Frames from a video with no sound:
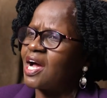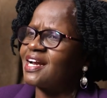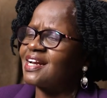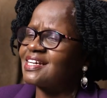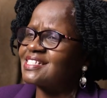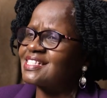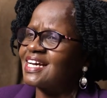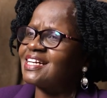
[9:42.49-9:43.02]

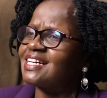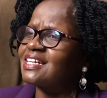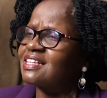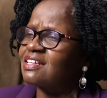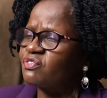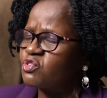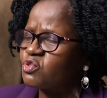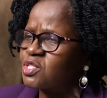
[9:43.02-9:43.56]
understanding
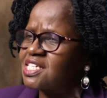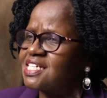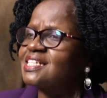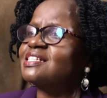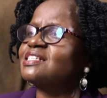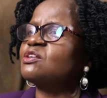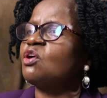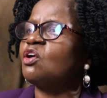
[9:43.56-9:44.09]
the
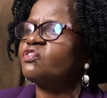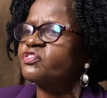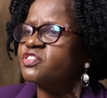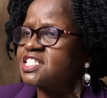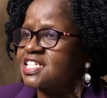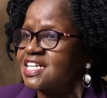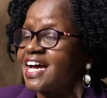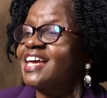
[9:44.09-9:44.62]
futility of
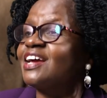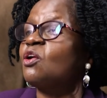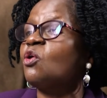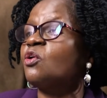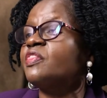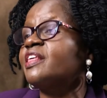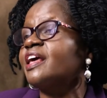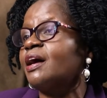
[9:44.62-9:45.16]
trying
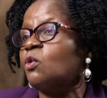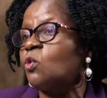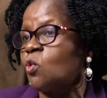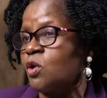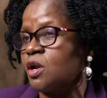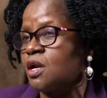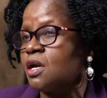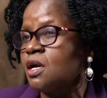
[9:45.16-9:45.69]
on their
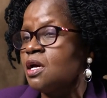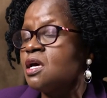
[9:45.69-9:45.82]
own.